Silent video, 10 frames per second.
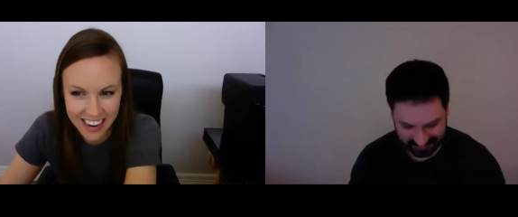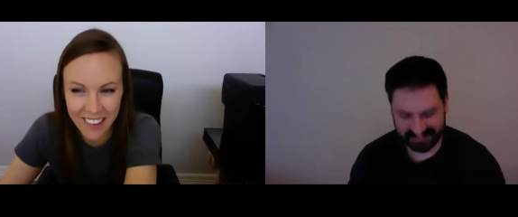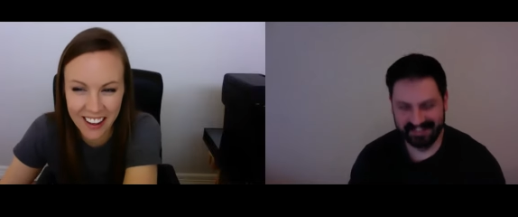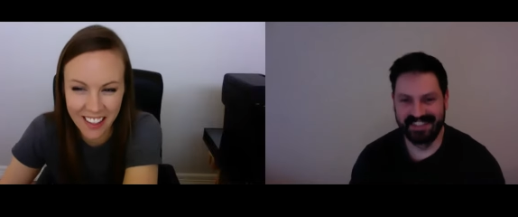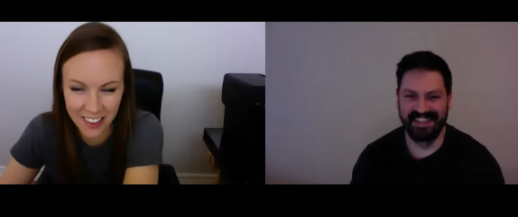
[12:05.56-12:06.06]
Speaker 1: no
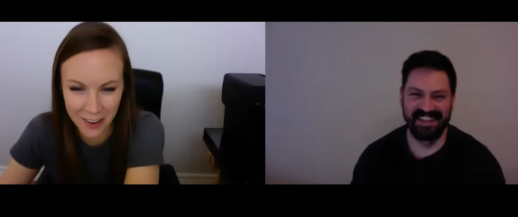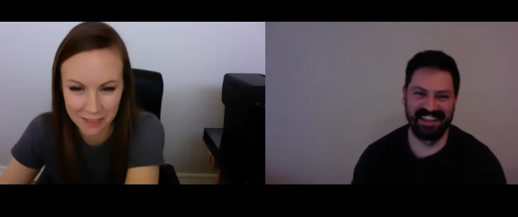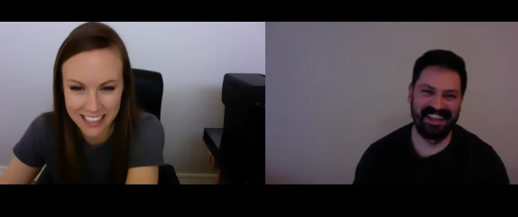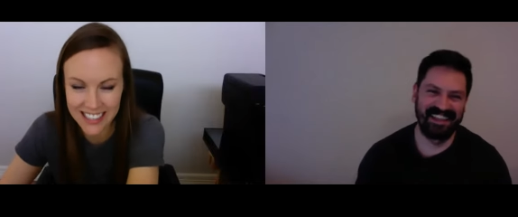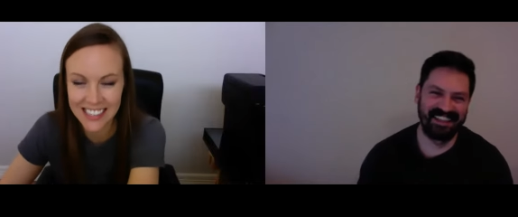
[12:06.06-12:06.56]
other
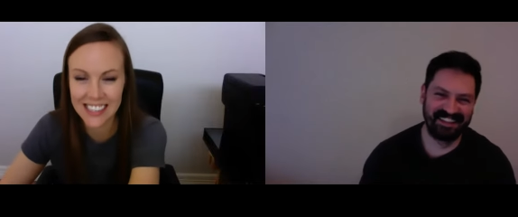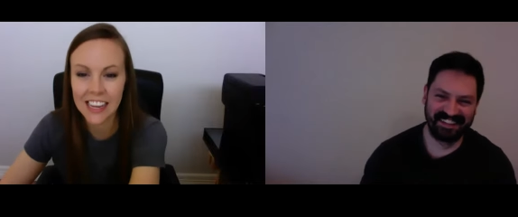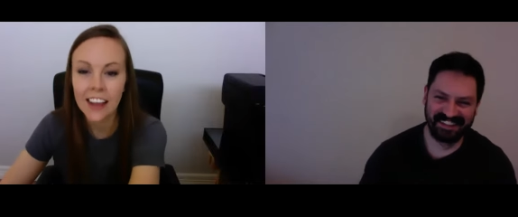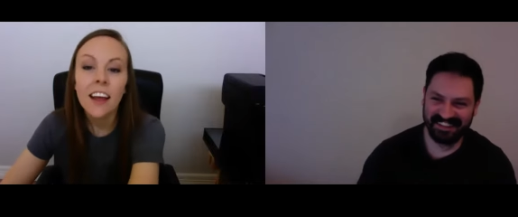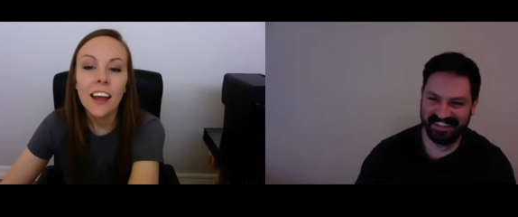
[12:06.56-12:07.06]
pieces
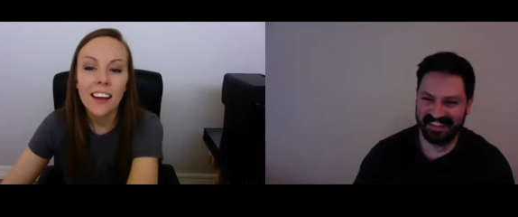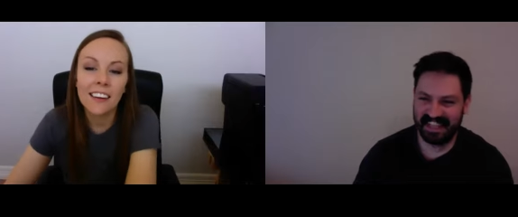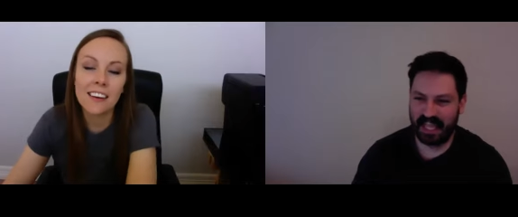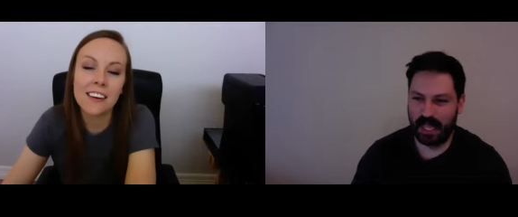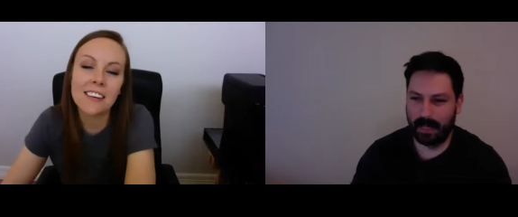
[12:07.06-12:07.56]
and
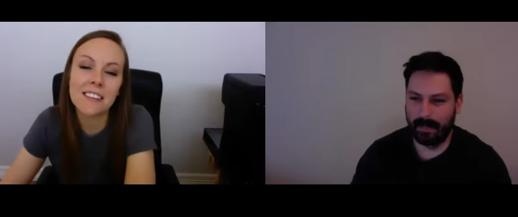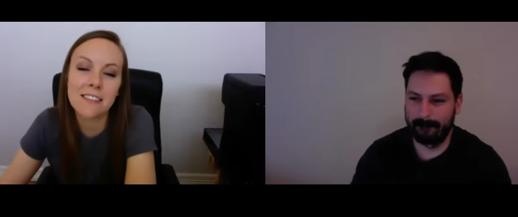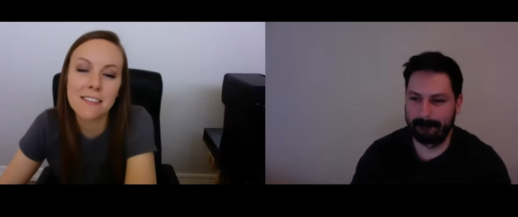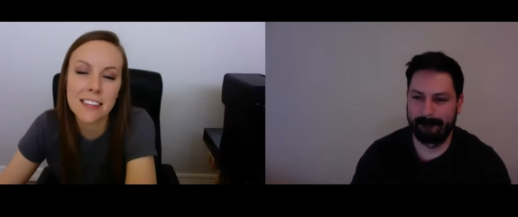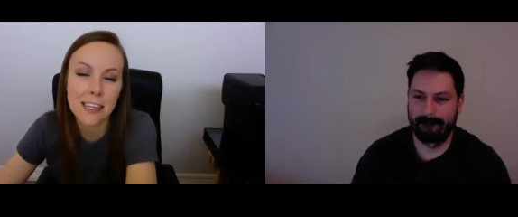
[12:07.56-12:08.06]
no
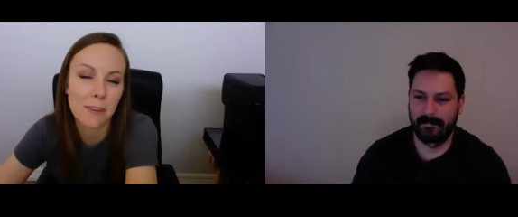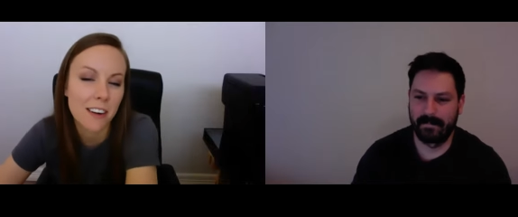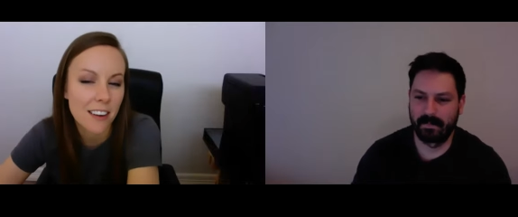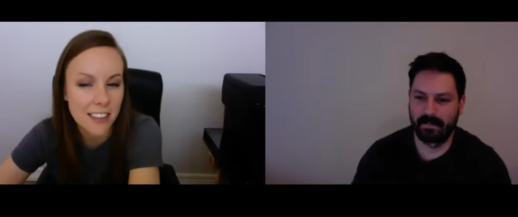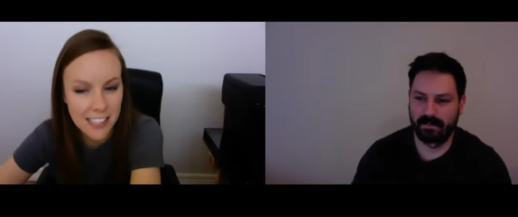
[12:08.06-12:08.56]
deeper
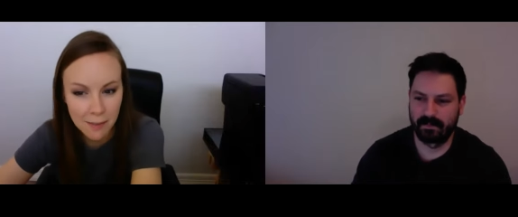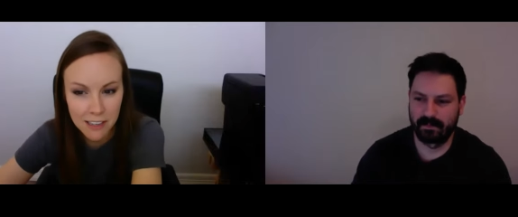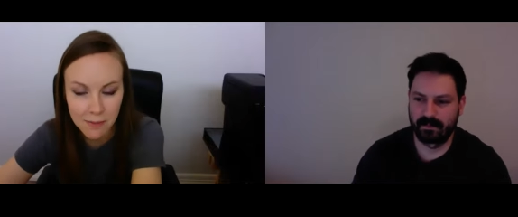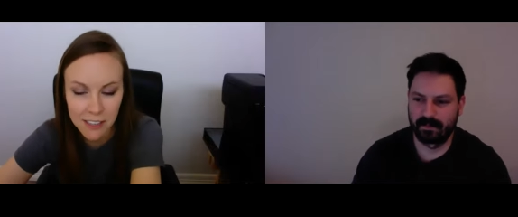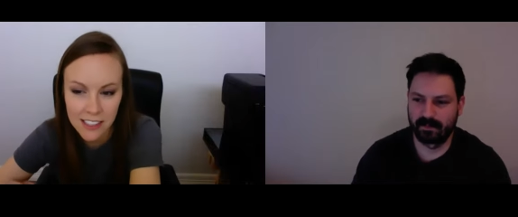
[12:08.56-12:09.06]
concepts to
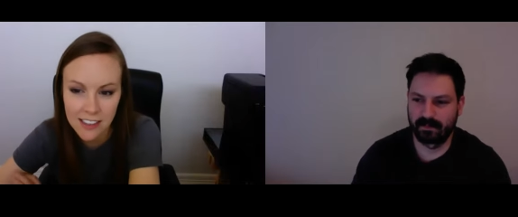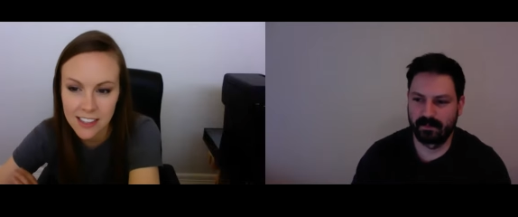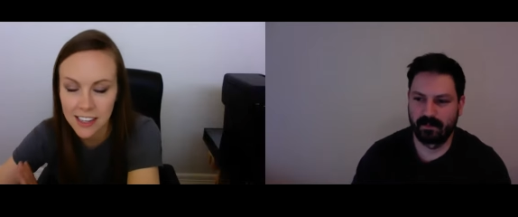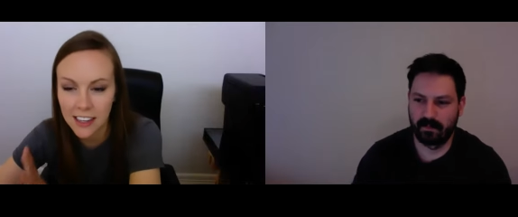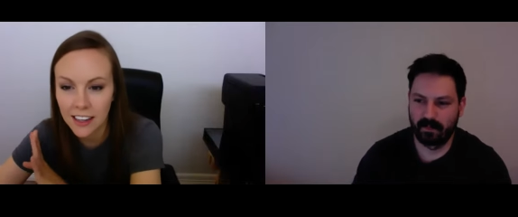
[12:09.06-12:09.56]
make this
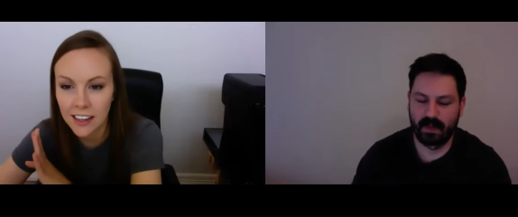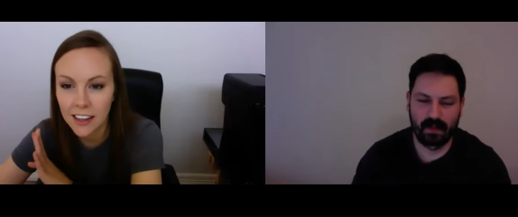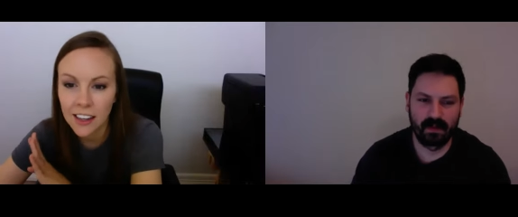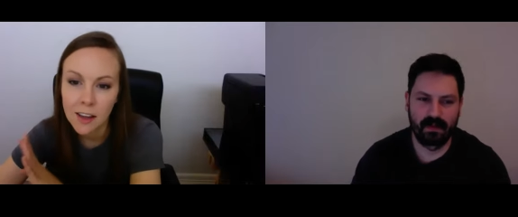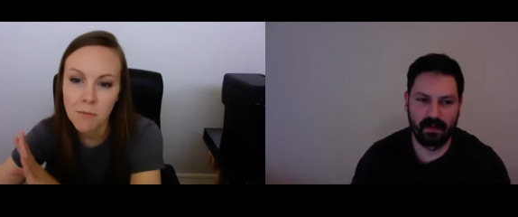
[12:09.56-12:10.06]
thing
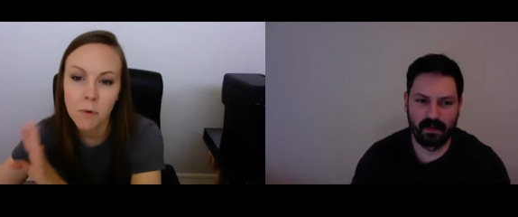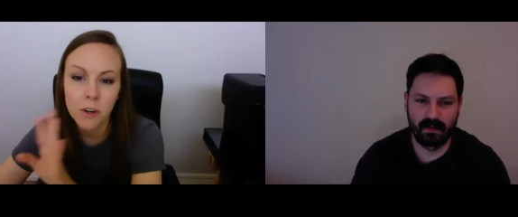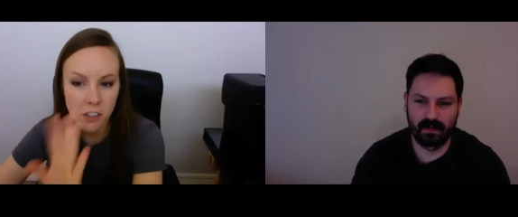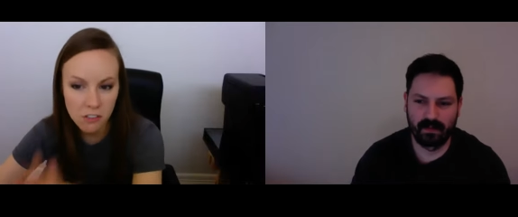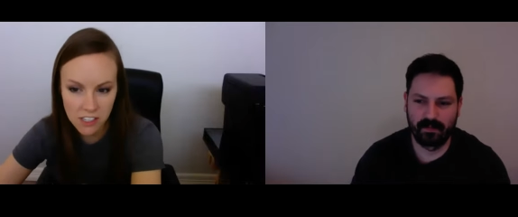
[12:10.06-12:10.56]
more
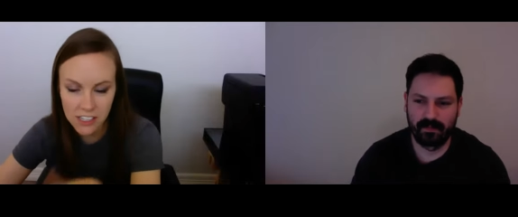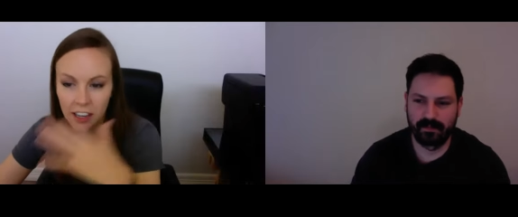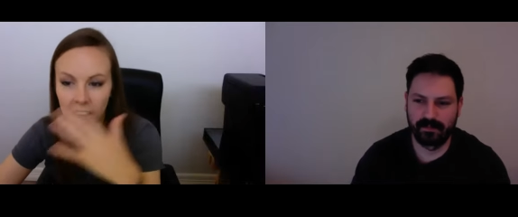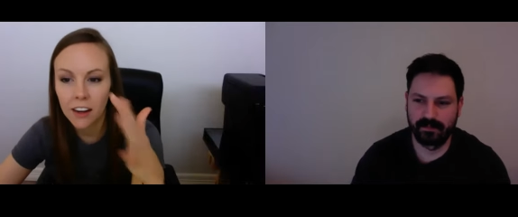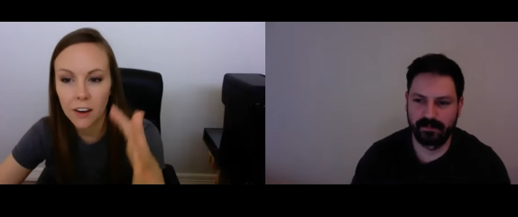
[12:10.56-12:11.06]

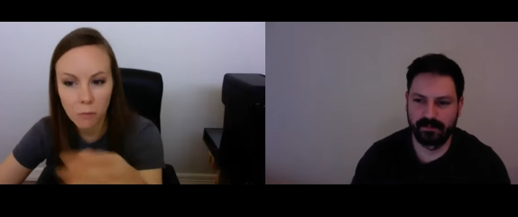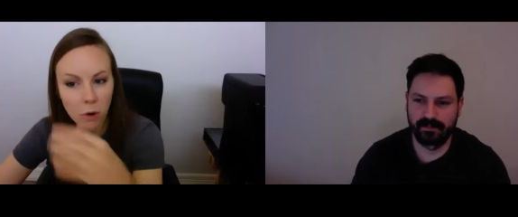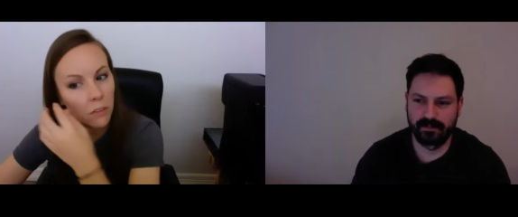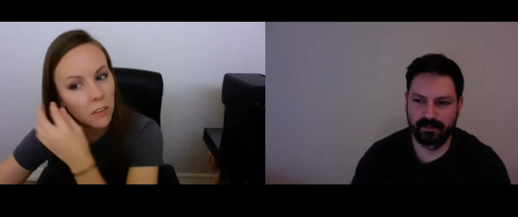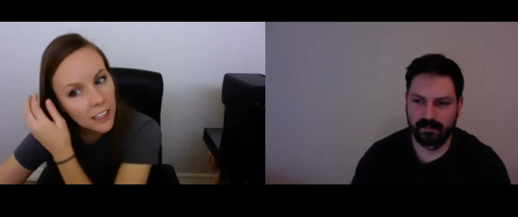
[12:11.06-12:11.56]
interesting or more
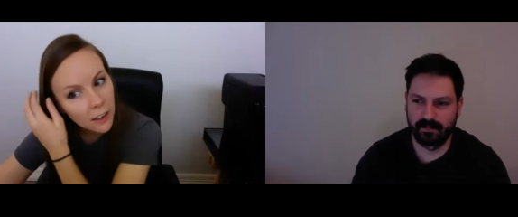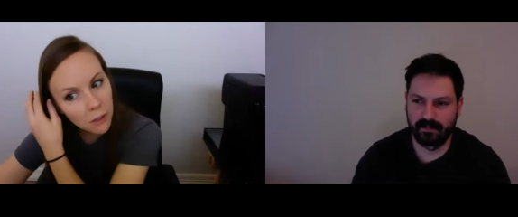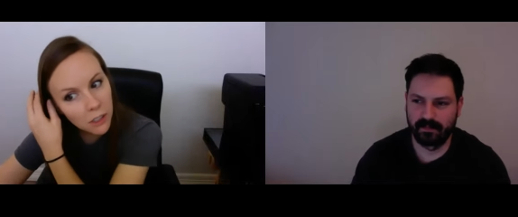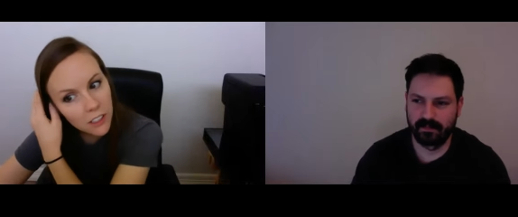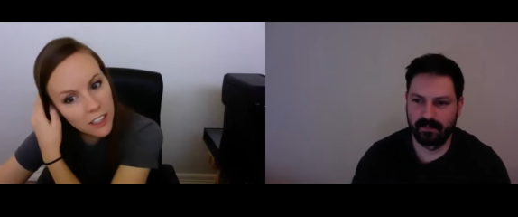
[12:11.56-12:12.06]
relatable.